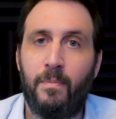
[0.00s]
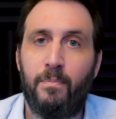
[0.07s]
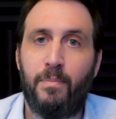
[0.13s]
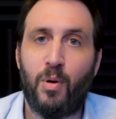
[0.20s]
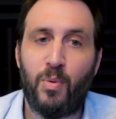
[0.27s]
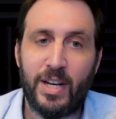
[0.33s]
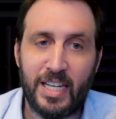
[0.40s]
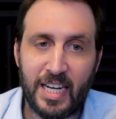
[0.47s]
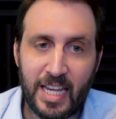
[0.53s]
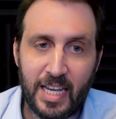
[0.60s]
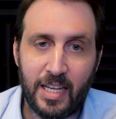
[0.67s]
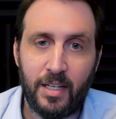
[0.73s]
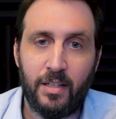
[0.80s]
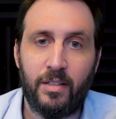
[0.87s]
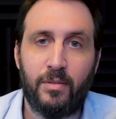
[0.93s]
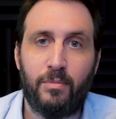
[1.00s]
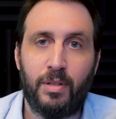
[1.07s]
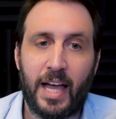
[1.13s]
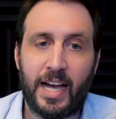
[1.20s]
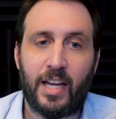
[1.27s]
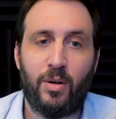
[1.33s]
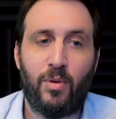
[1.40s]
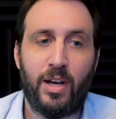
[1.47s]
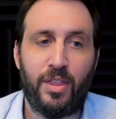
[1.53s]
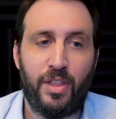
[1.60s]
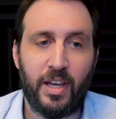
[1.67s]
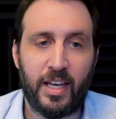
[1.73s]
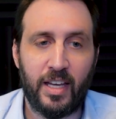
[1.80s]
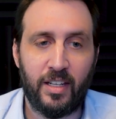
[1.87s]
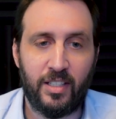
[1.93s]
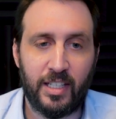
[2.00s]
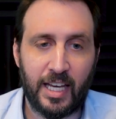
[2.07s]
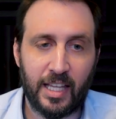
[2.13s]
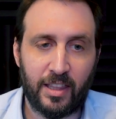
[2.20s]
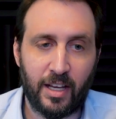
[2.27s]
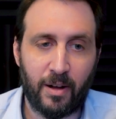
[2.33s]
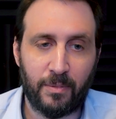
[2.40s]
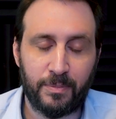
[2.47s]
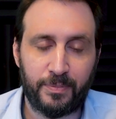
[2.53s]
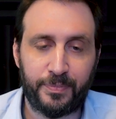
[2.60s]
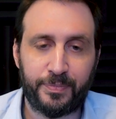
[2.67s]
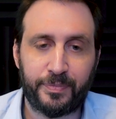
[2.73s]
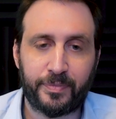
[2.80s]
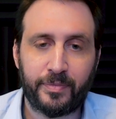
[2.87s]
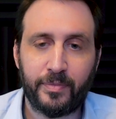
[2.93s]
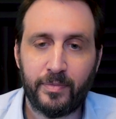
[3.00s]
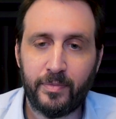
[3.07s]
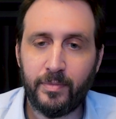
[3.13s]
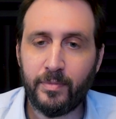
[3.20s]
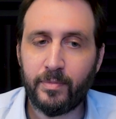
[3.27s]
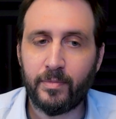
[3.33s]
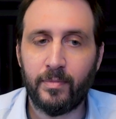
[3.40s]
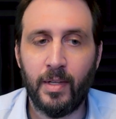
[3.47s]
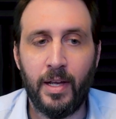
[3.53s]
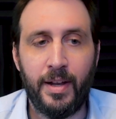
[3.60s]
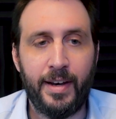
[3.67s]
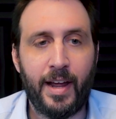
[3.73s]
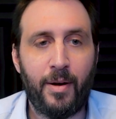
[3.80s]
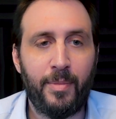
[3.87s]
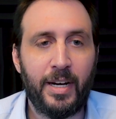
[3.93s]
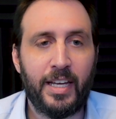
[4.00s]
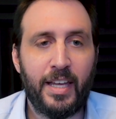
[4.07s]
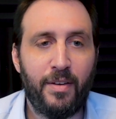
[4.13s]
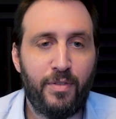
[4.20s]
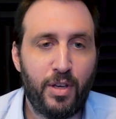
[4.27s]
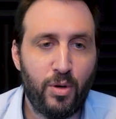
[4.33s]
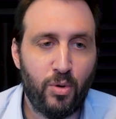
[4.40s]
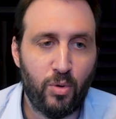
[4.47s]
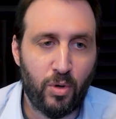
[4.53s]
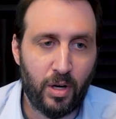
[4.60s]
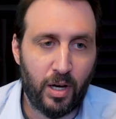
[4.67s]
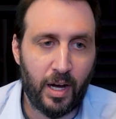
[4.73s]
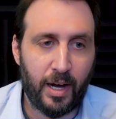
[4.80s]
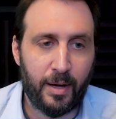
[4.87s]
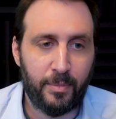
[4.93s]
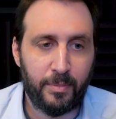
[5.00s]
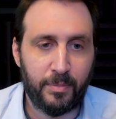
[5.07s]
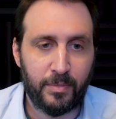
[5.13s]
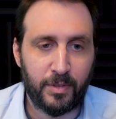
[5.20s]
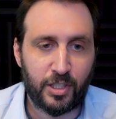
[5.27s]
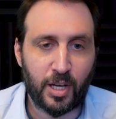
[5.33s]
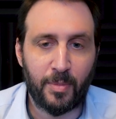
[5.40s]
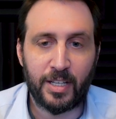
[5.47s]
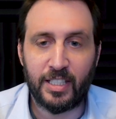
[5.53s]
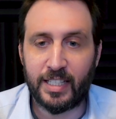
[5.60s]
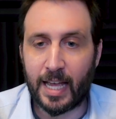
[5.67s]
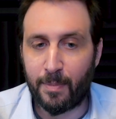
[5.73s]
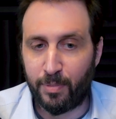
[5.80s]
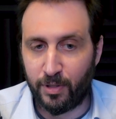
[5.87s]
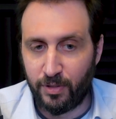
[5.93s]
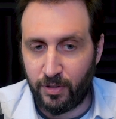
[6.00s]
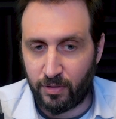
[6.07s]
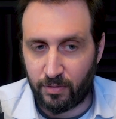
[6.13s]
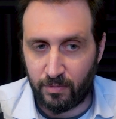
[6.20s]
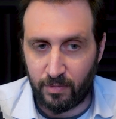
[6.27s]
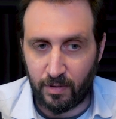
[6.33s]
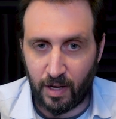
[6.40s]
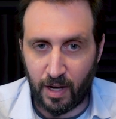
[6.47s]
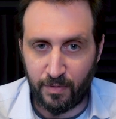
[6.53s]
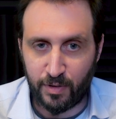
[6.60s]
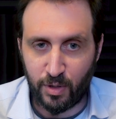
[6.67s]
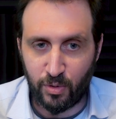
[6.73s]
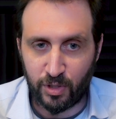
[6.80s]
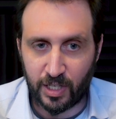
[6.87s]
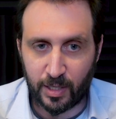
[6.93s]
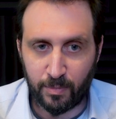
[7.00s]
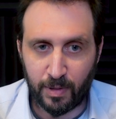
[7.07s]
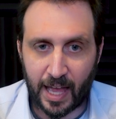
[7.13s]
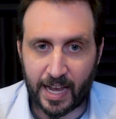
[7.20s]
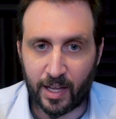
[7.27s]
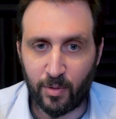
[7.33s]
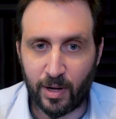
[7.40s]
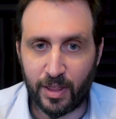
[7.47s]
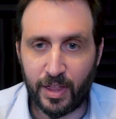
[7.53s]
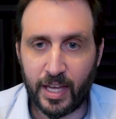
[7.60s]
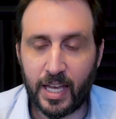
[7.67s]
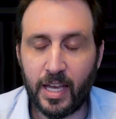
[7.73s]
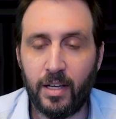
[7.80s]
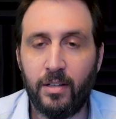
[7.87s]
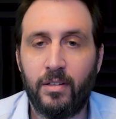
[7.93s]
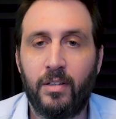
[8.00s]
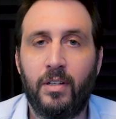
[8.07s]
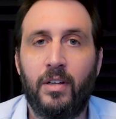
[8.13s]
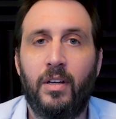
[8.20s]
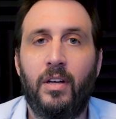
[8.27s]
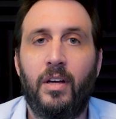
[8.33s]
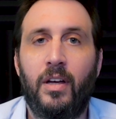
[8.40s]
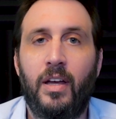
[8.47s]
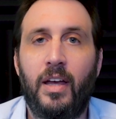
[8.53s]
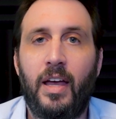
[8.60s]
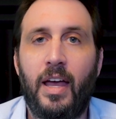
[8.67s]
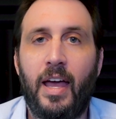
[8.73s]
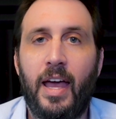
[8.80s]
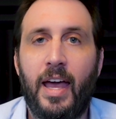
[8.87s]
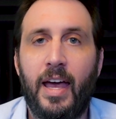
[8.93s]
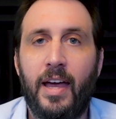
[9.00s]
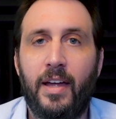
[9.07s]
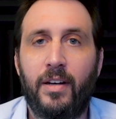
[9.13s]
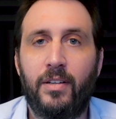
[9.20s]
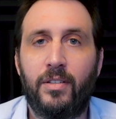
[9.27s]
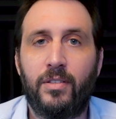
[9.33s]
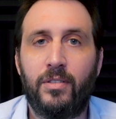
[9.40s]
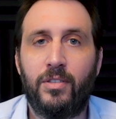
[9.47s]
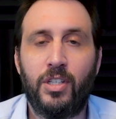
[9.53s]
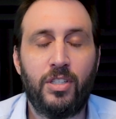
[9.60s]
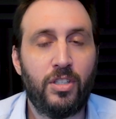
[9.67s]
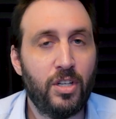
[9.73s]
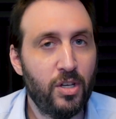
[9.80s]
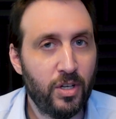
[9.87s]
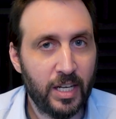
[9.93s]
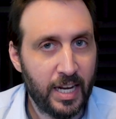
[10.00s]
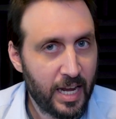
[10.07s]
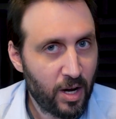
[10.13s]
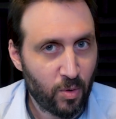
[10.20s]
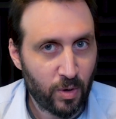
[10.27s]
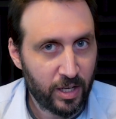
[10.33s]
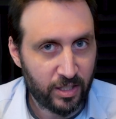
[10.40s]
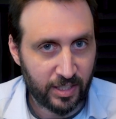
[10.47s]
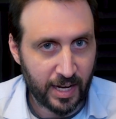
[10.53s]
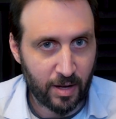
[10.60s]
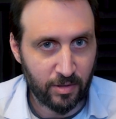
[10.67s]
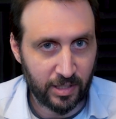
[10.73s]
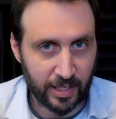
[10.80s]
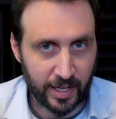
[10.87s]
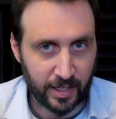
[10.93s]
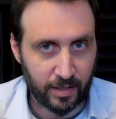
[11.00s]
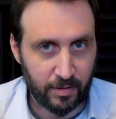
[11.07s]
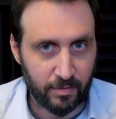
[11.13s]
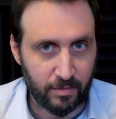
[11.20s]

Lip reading: But we need black and white thinking to get there. Now, I'm going to give you some examples of using black and white thinking, and just so you can hear what it sounds like.